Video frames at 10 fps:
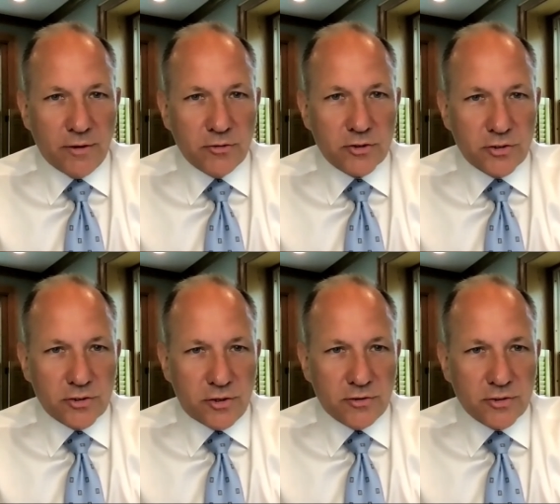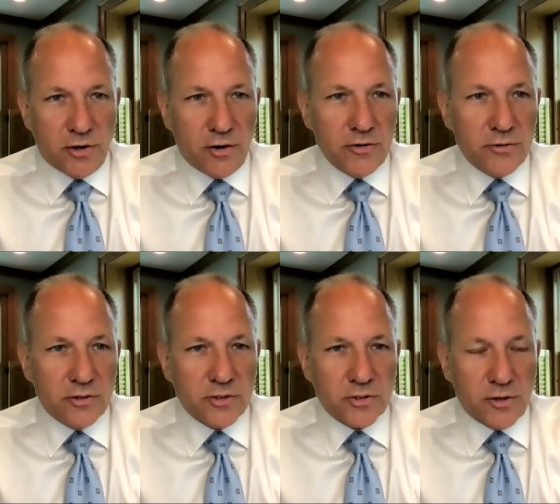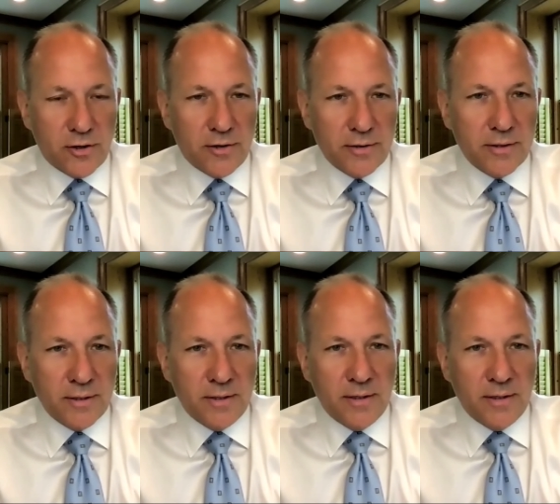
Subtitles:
those concerns. Are you concerned